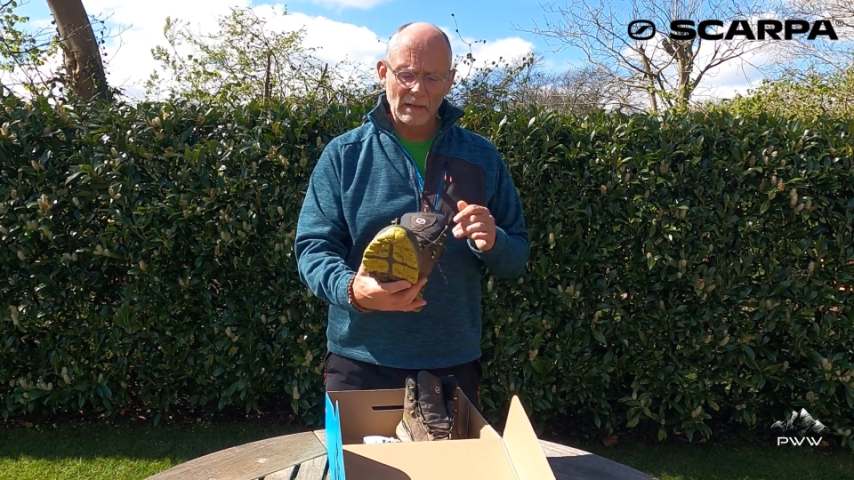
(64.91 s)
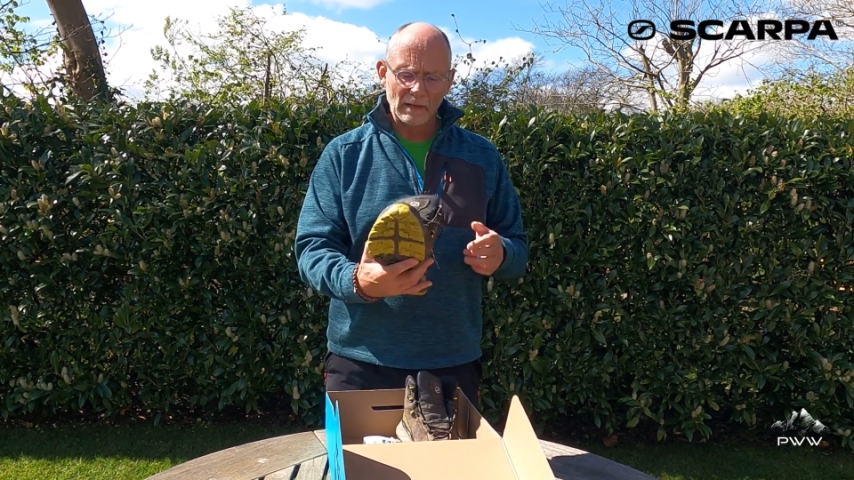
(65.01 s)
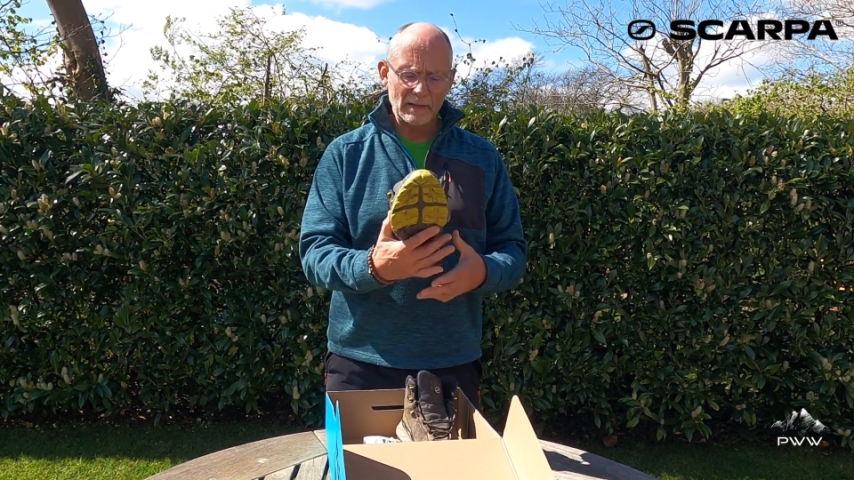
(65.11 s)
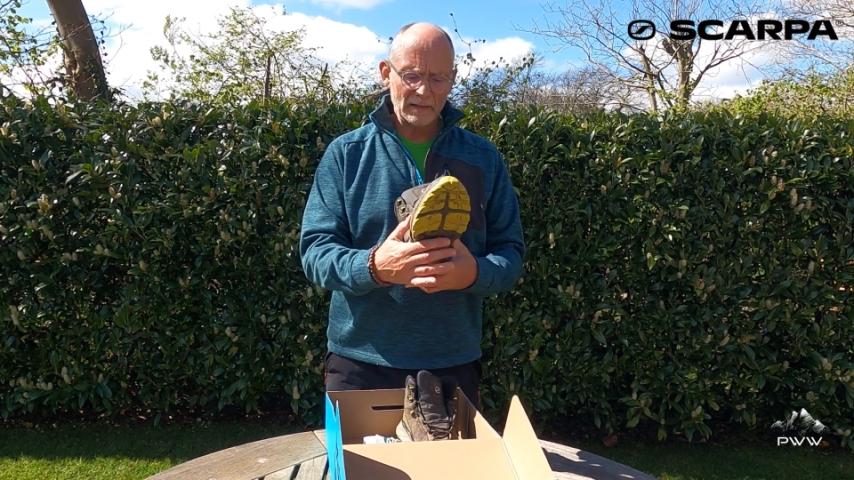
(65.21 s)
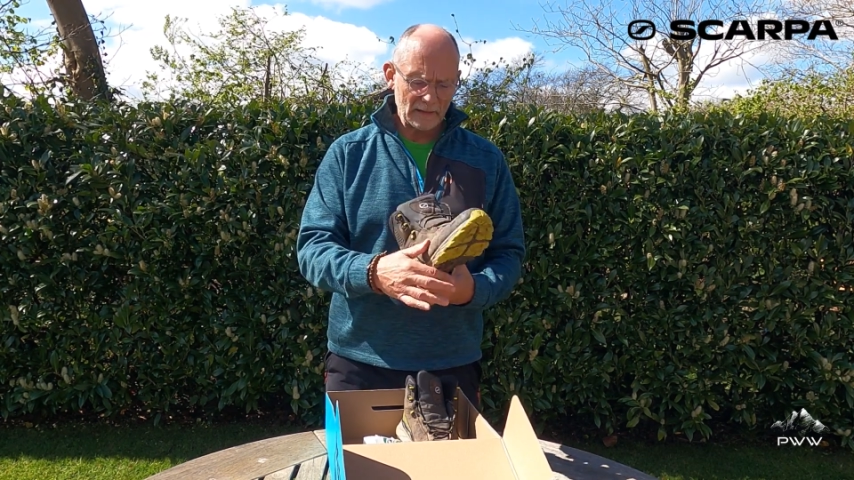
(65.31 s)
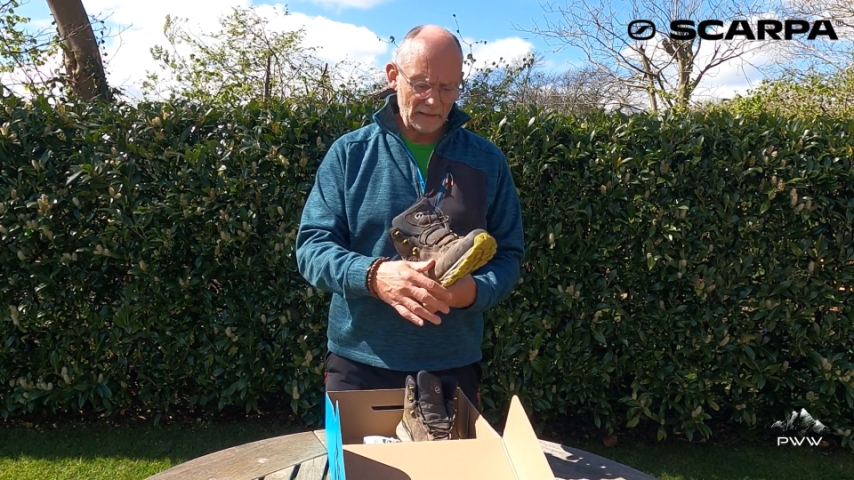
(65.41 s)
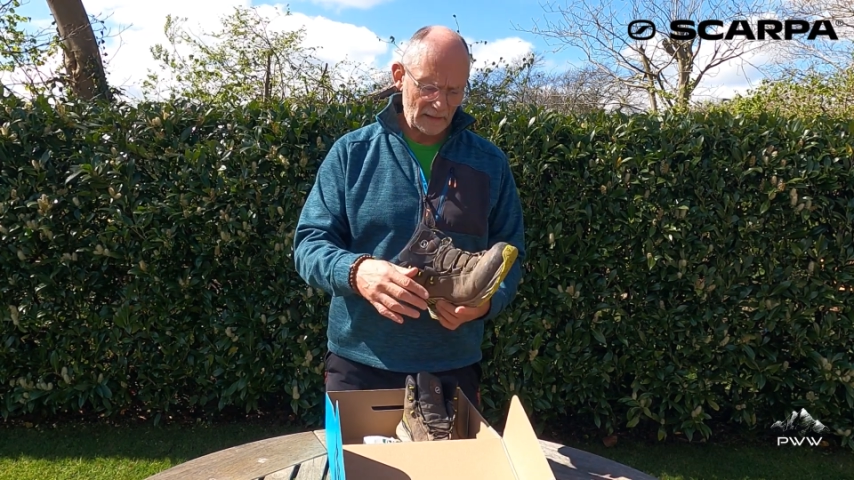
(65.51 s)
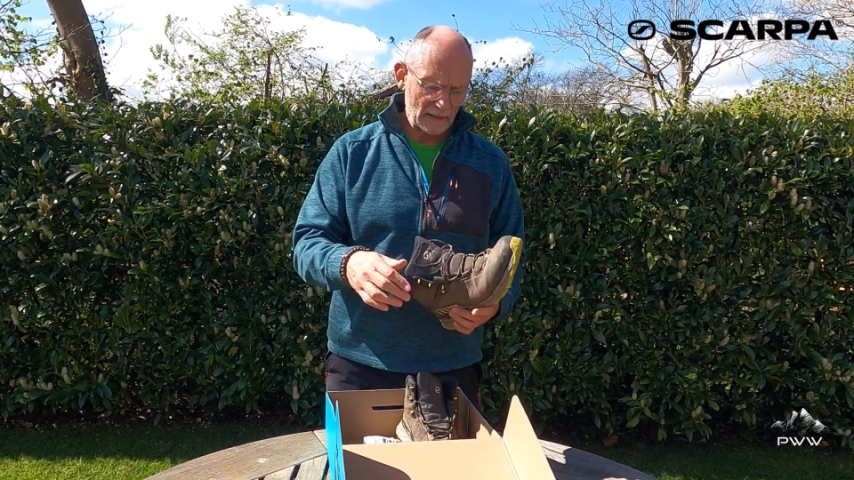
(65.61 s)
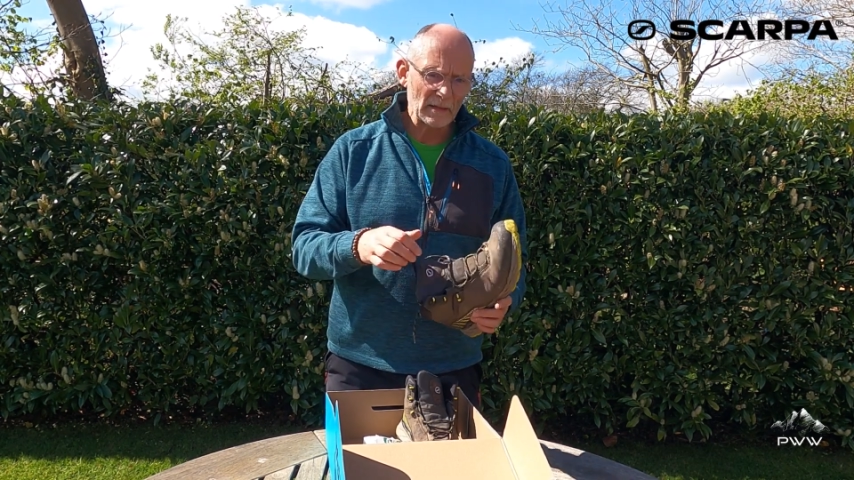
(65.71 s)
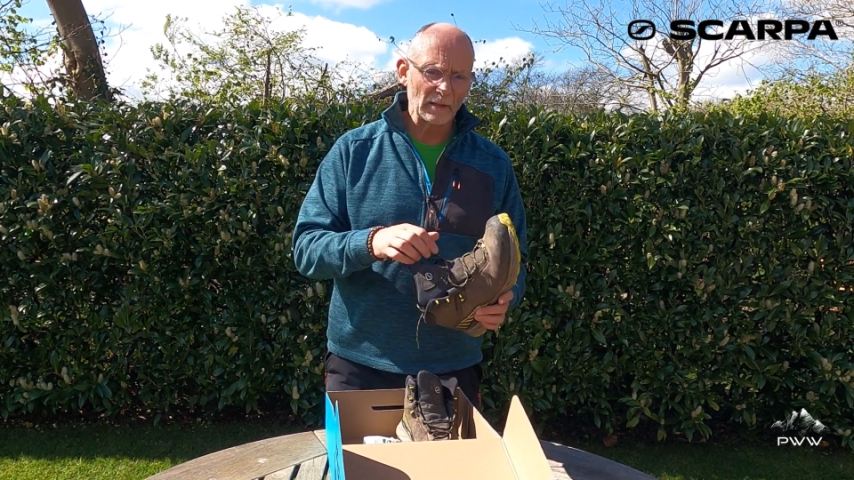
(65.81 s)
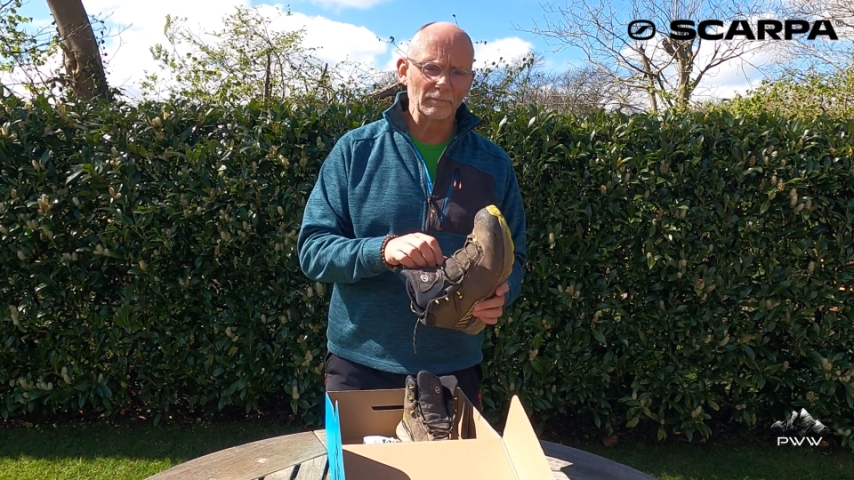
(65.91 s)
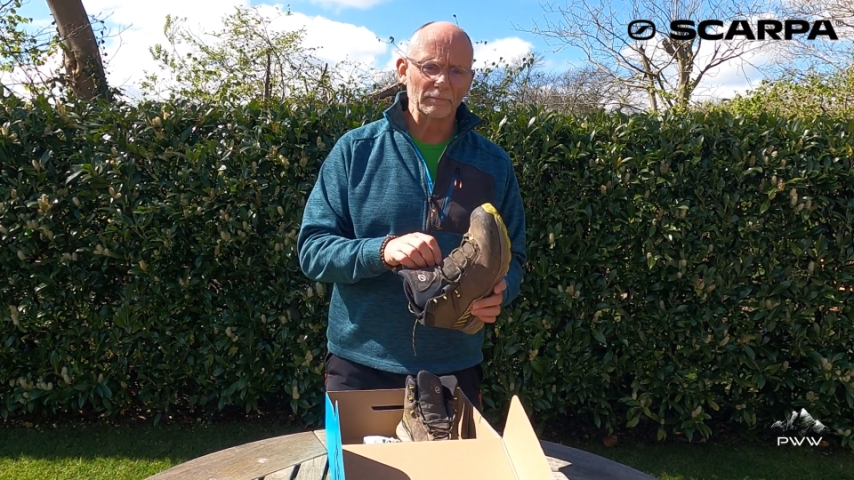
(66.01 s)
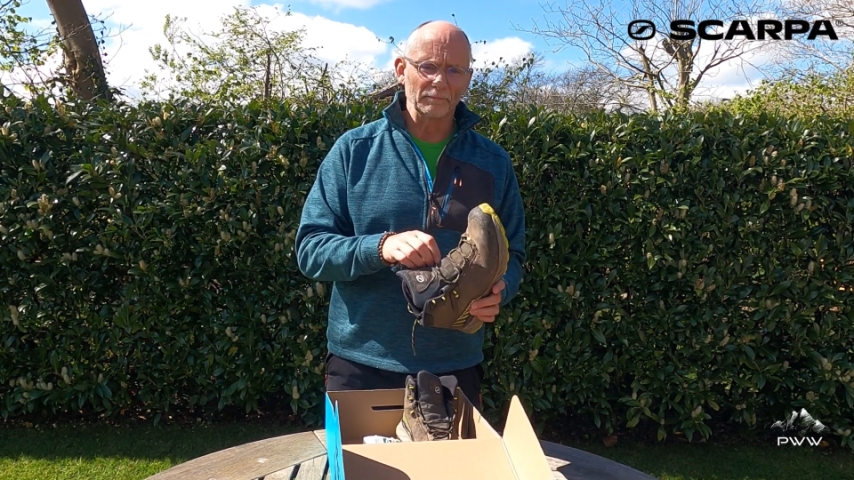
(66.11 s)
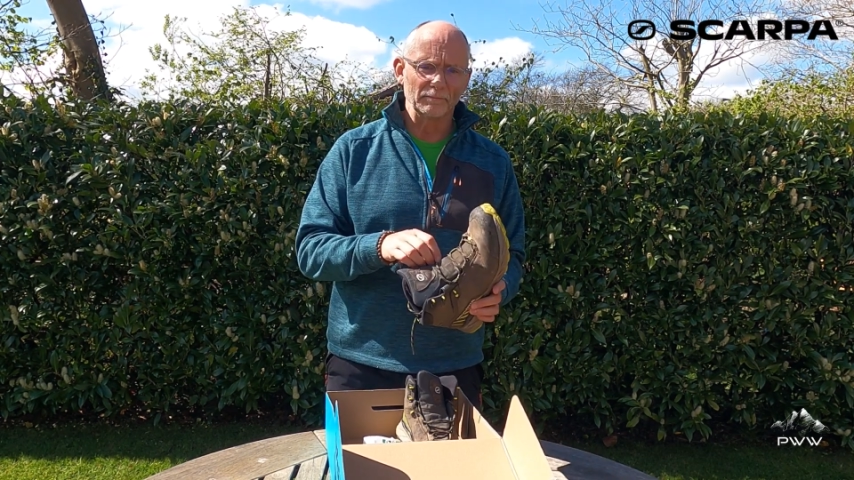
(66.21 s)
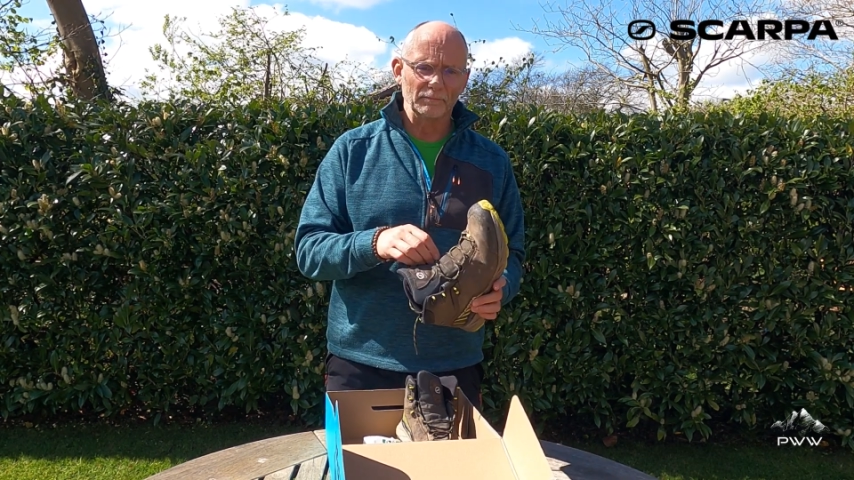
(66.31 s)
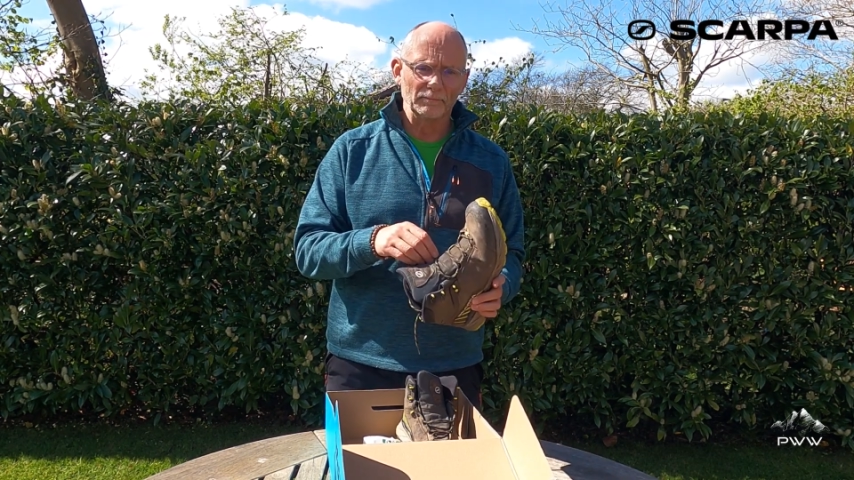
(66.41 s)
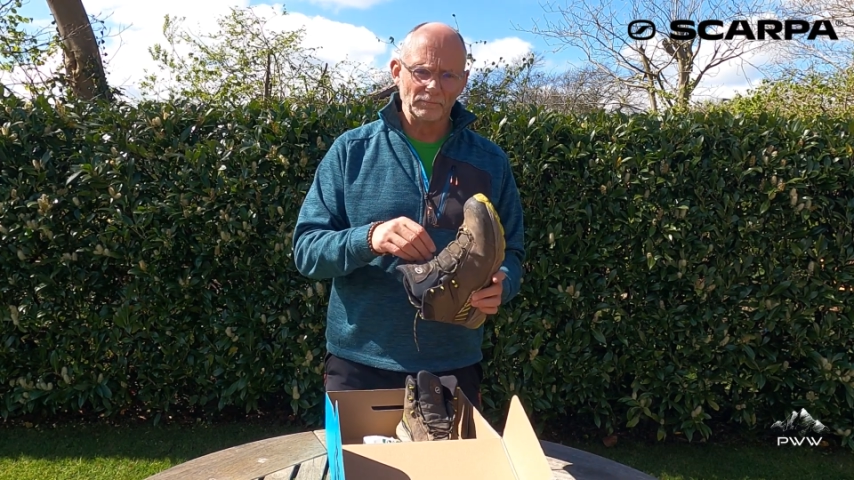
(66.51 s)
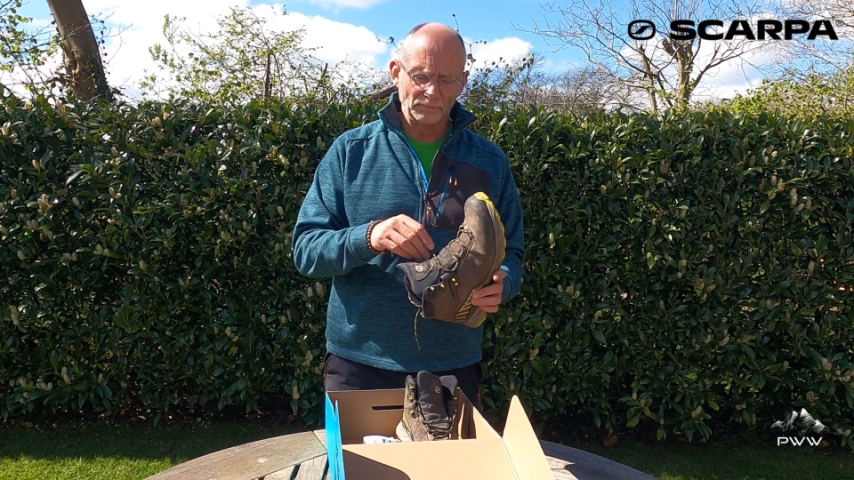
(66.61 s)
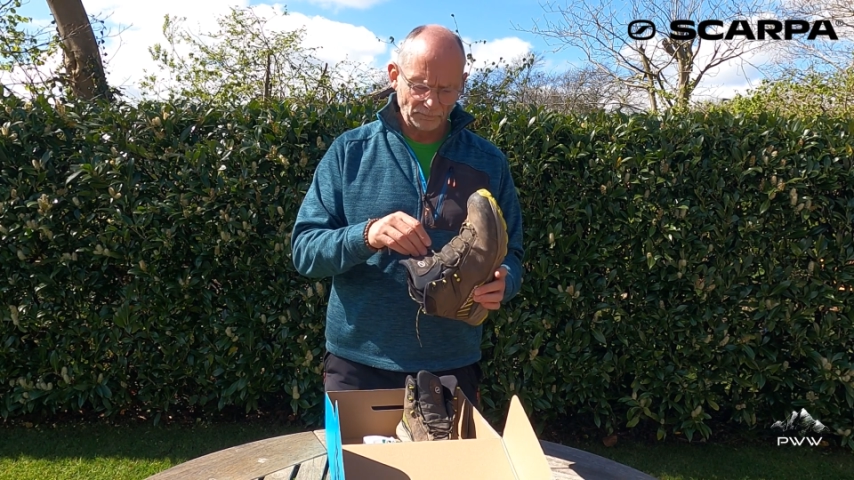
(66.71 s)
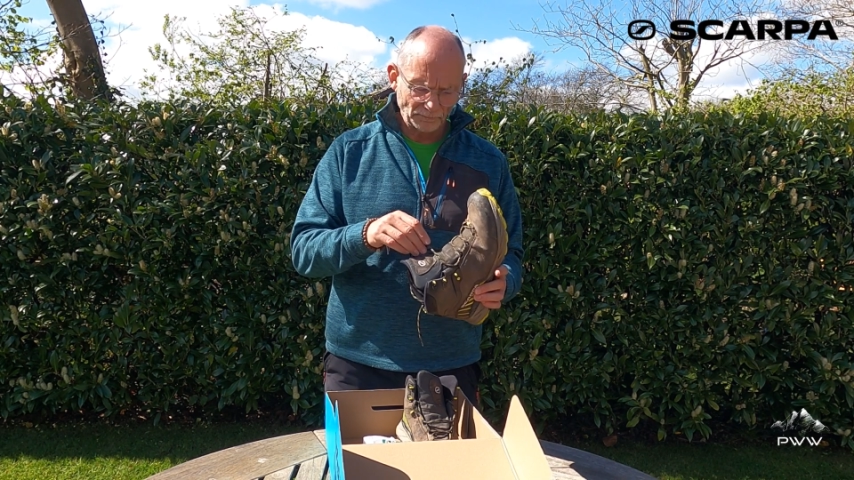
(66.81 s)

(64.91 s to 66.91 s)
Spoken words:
Lacing system.